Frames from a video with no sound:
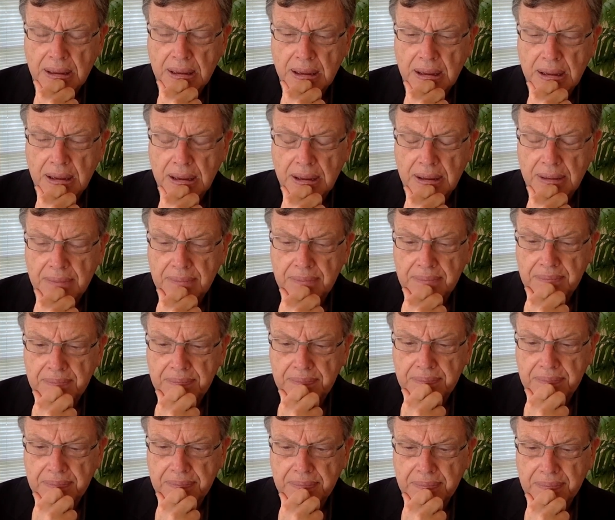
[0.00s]
But
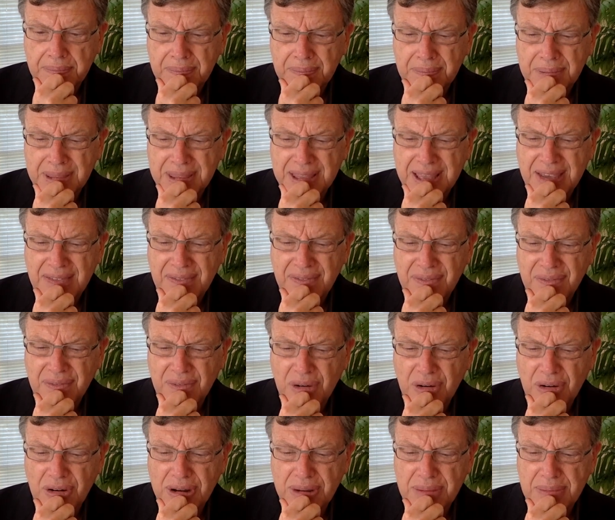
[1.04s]
they've
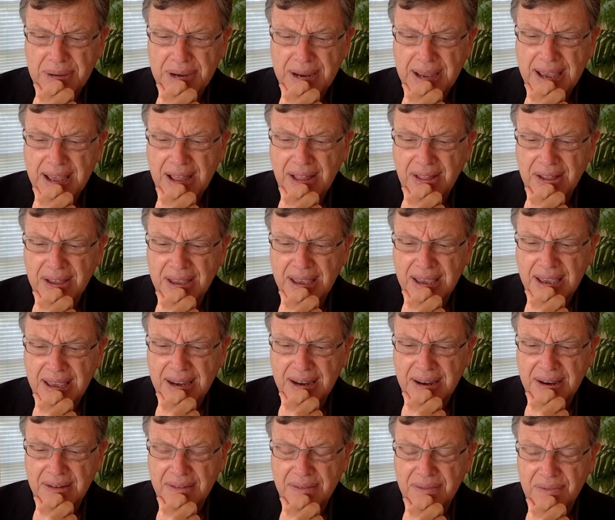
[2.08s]
already been
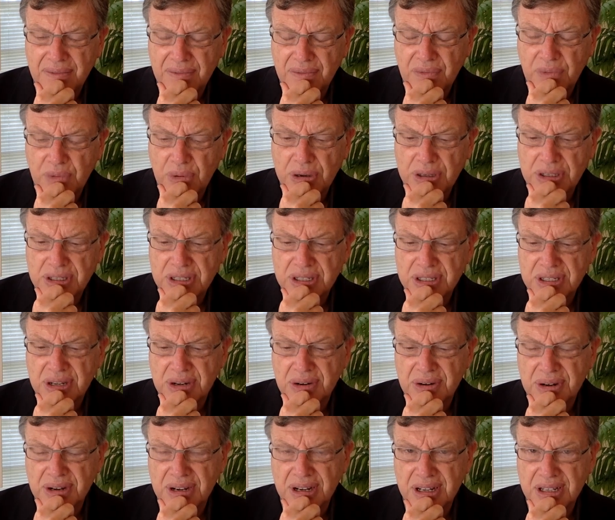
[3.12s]
allocated
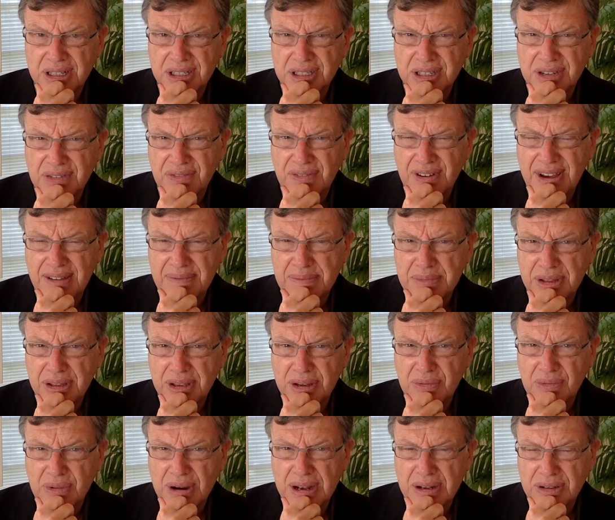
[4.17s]
4,600 guns and 5
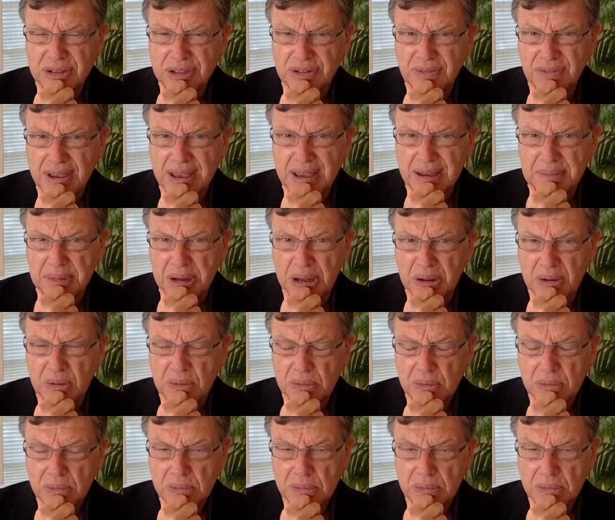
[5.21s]
million rounds of ammo.